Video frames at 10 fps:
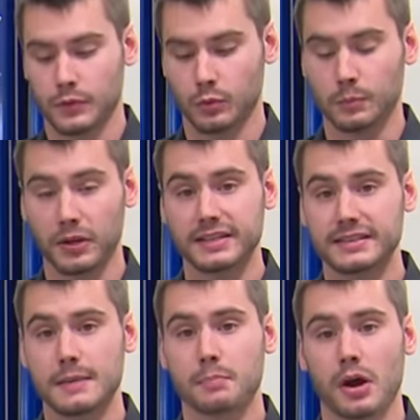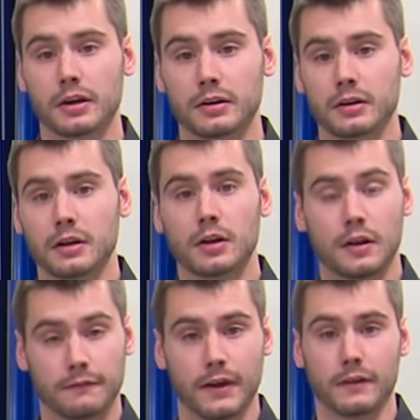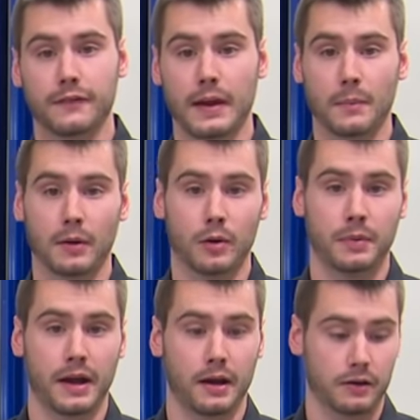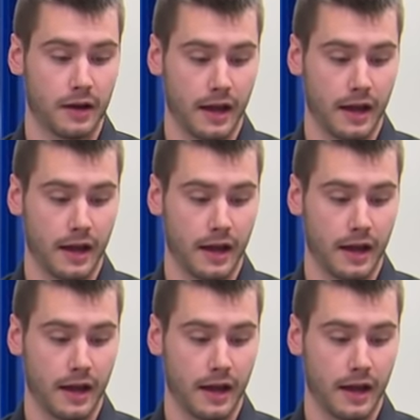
Replaced that part, verified my repair,